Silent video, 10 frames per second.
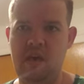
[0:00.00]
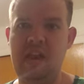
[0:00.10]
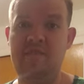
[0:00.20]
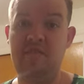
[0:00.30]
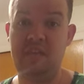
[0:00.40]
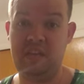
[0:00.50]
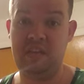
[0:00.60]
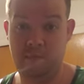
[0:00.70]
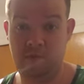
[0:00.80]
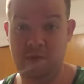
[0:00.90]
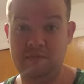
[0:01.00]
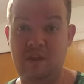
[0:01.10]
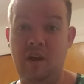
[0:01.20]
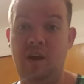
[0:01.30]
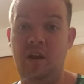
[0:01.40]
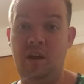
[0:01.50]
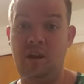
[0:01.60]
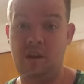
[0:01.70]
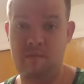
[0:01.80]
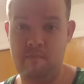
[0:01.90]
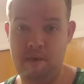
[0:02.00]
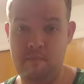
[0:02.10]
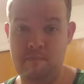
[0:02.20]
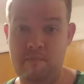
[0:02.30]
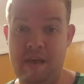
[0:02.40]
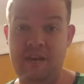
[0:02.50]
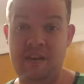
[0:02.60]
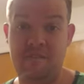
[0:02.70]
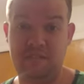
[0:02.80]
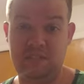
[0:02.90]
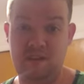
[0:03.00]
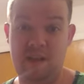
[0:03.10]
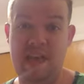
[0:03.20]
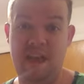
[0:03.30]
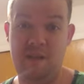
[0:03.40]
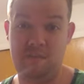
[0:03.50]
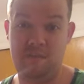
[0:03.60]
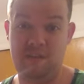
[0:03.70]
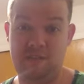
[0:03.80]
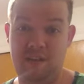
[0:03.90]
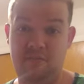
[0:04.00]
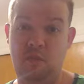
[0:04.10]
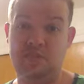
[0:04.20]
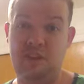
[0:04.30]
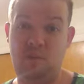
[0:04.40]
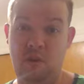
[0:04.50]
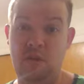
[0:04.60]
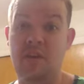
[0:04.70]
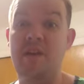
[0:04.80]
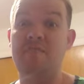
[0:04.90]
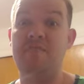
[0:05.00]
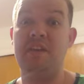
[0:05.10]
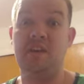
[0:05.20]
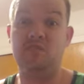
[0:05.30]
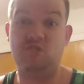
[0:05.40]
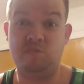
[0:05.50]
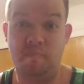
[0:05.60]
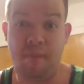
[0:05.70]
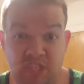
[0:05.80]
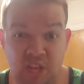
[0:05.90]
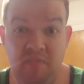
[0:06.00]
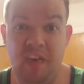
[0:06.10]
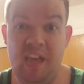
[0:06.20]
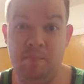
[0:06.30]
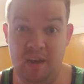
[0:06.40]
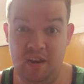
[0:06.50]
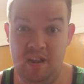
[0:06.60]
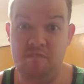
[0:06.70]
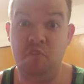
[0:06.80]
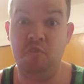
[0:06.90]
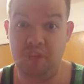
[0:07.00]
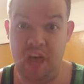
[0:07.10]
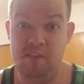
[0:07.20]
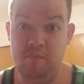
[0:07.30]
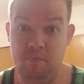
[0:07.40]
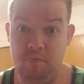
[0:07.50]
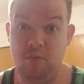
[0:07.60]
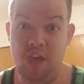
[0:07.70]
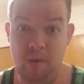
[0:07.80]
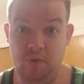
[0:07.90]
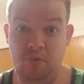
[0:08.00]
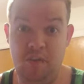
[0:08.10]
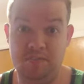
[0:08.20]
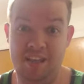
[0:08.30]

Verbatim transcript: And if you think hippogriffs are magnificent animals of the Wizarding World, then go smash that like button if you love hippogriffs.